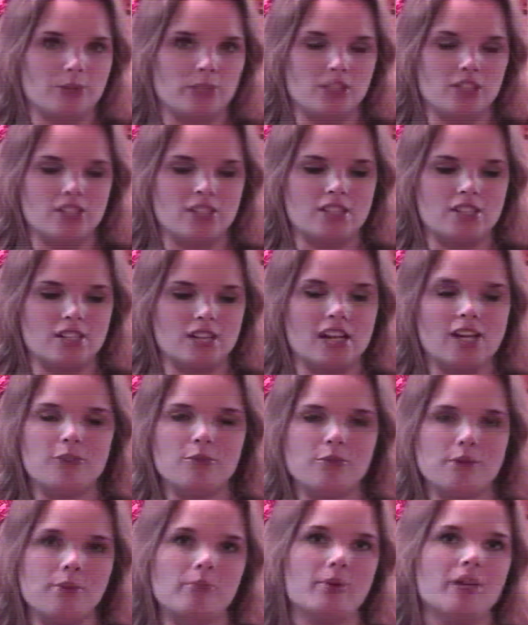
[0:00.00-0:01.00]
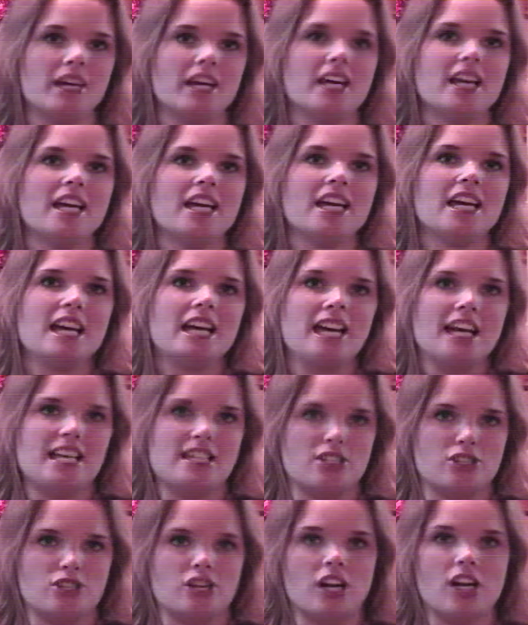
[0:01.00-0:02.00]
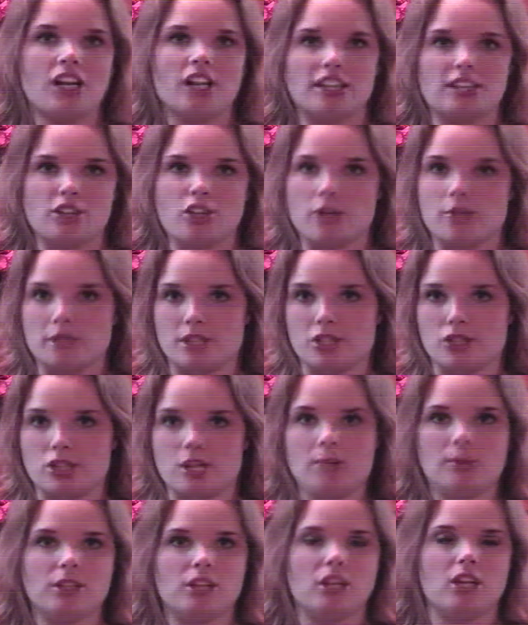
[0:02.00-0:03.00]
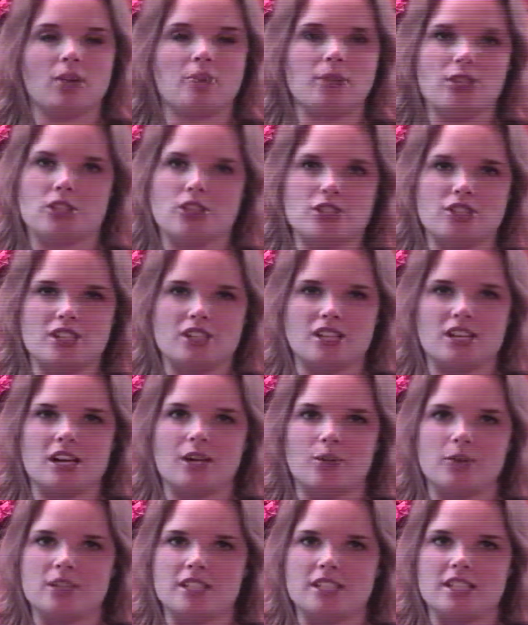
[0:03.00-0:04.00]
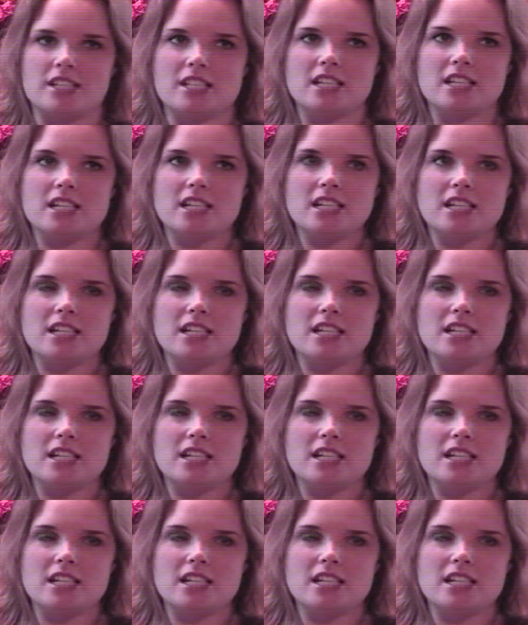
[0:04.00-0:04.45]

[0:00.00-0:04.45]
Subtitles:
Because I remember as a child, it got me in trouble a lot because I was